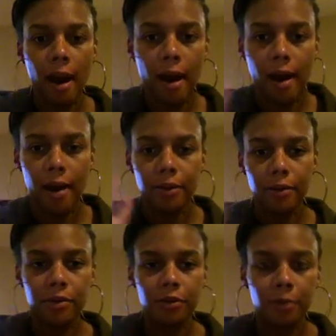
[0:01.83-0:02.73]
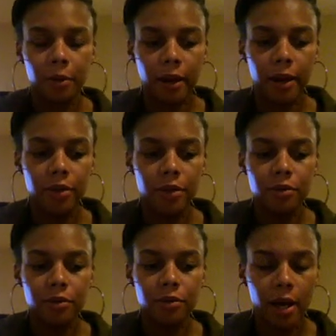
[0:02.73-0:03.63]
Hi YouTube. Okay,
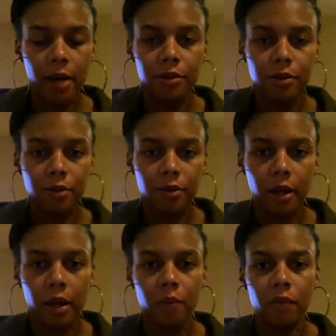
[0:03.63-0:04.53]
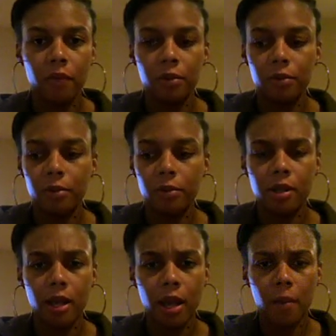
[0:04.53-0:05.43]
usually I do a hair review, but
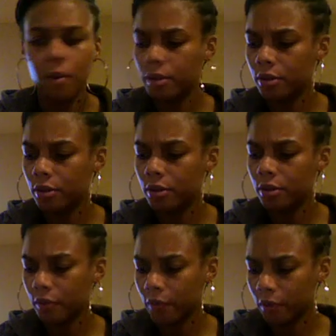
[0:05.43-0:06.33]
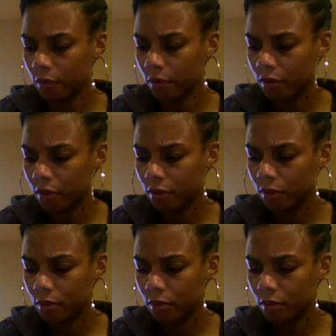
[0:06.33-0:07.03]
today I wanted to do a different review.